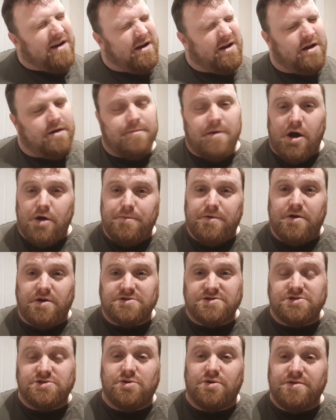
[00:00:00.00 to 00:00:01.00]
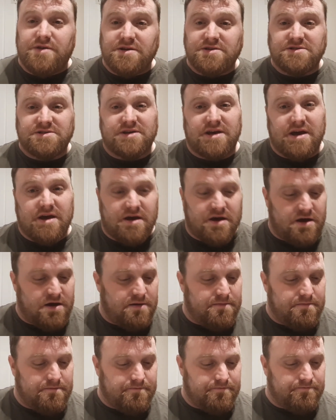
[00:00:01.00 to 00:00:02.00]
I hope you guys enjoyed this,
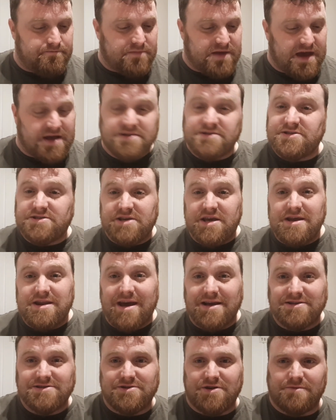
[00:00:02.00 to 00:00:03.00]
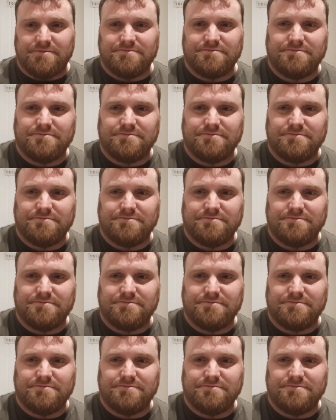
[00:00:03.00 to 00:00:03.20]
and see you next time.